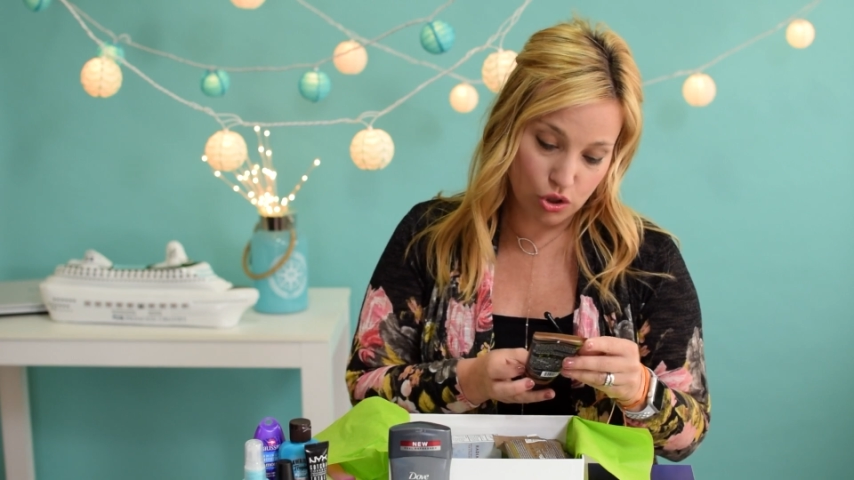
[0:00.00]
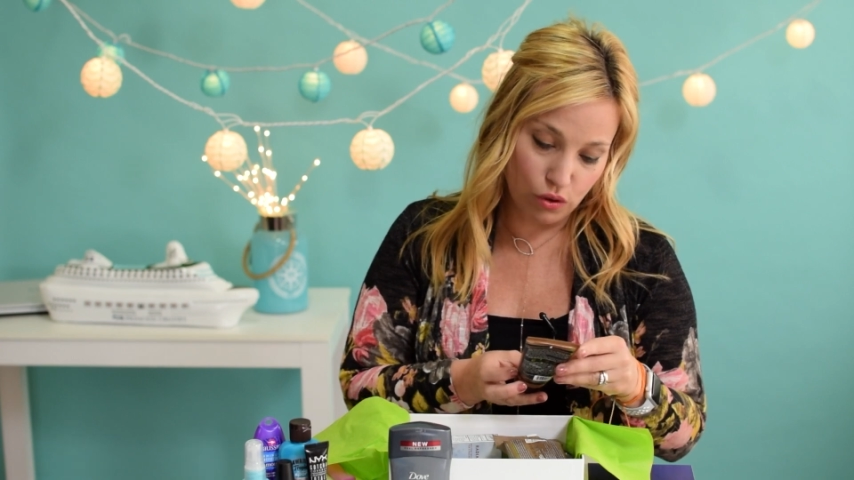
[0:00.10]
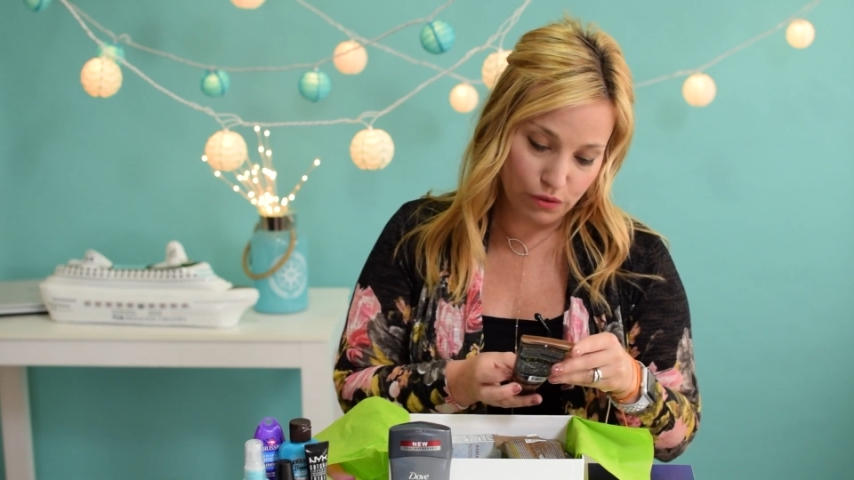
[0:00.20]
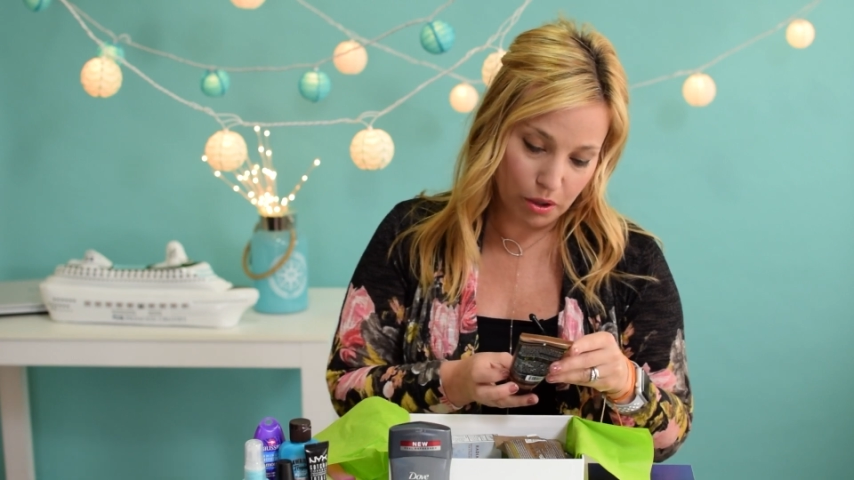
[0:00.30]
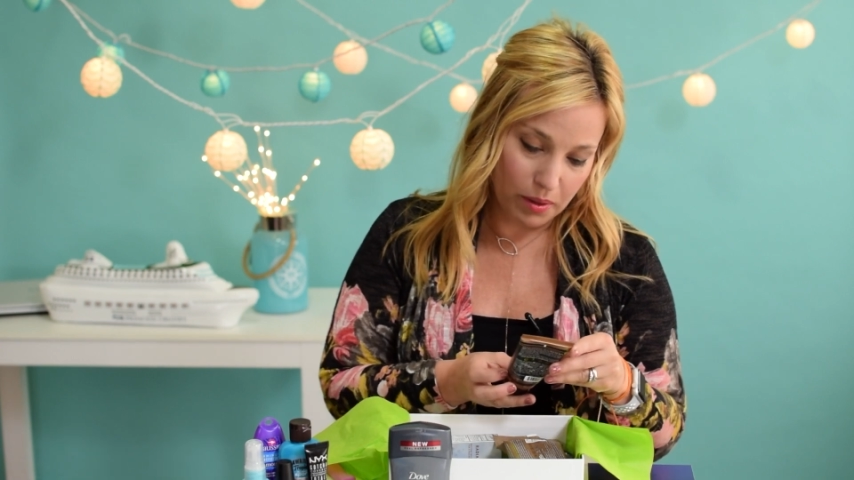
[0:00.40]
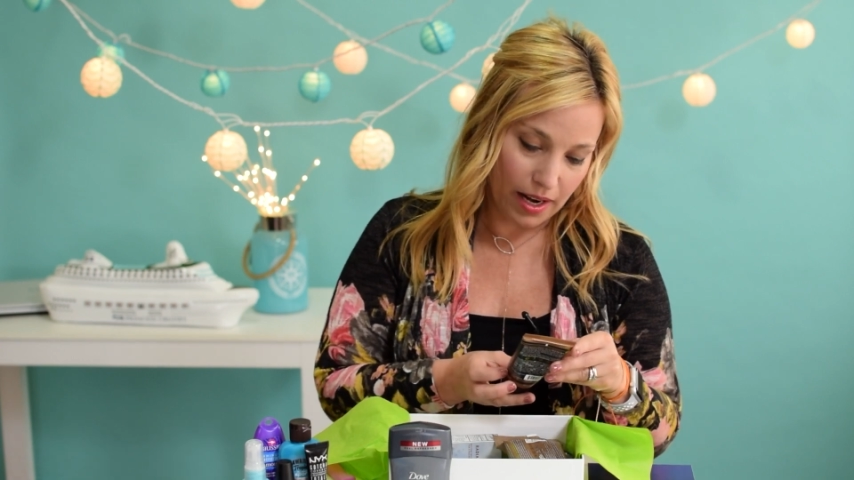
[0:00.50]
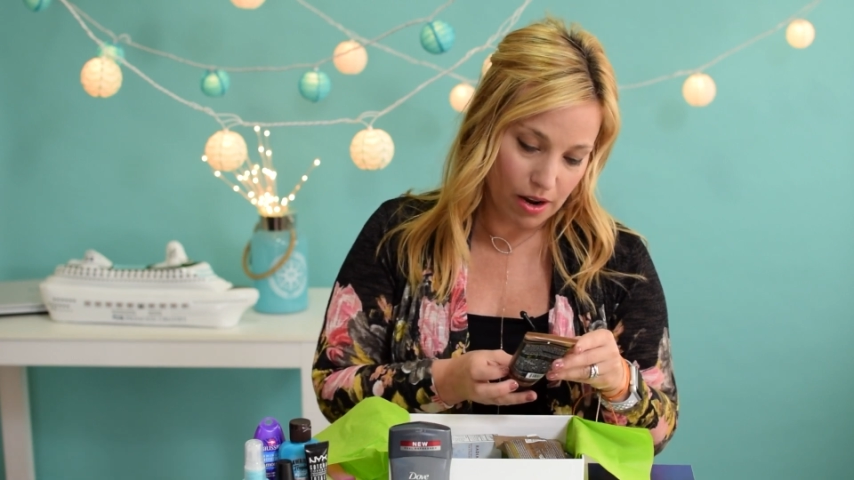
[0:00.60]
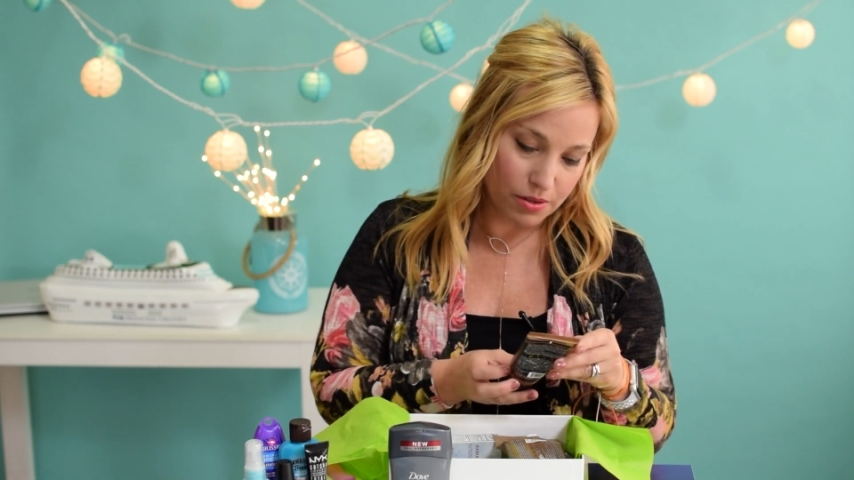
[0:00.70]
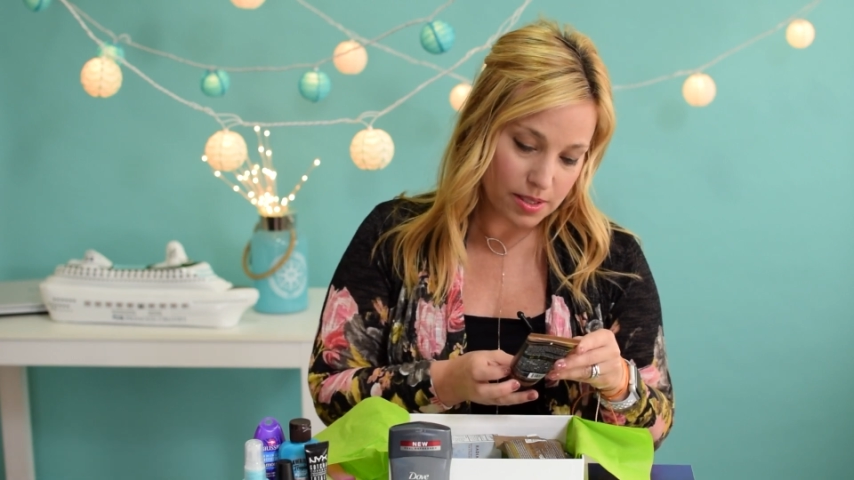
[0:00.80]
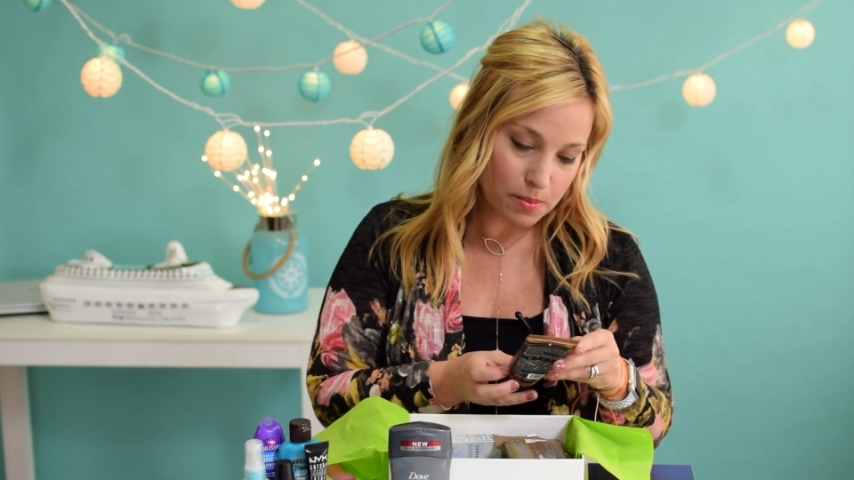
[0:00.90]
two fluid
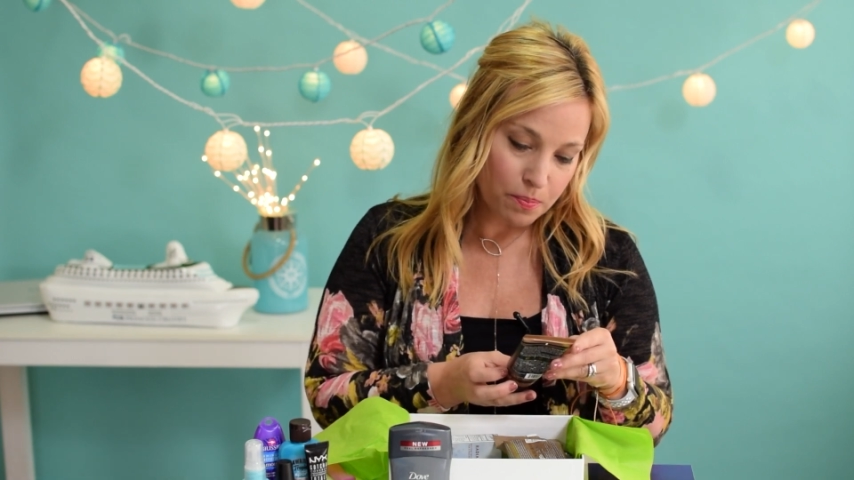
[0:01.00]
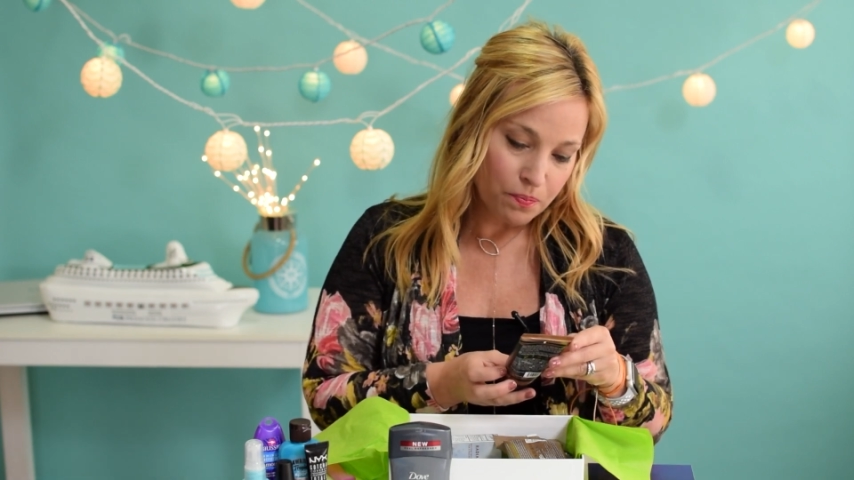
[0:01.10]
ounce